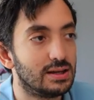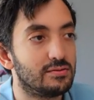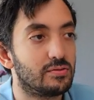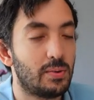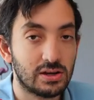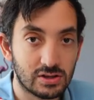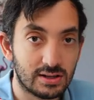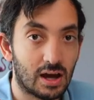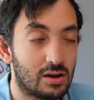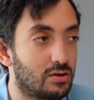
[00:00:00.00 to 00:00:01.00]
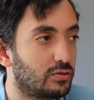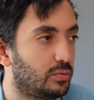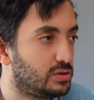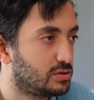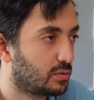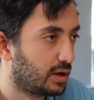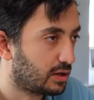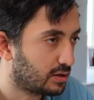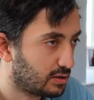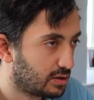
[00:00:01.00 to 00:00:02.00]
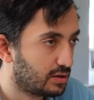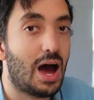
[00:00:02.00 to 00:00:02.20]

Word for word: information dialogs, which is quite good.